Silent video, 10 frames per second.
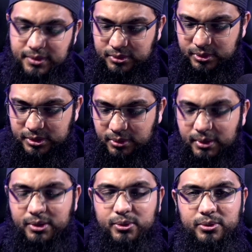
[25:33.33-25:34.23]
So
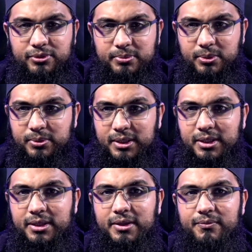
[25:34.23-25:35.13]
tawakkul from
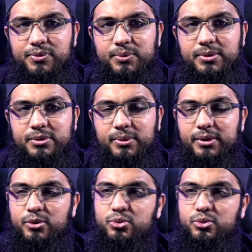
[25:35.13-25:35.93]
tawkil, which is where